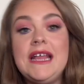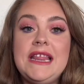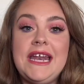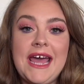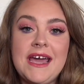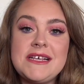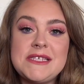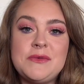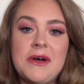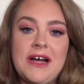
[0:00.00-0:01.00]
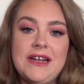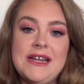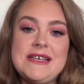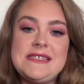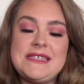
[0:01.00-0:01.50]
The next one
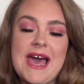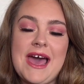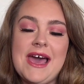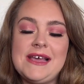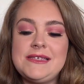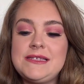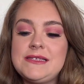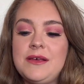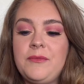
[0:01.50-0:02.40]
says,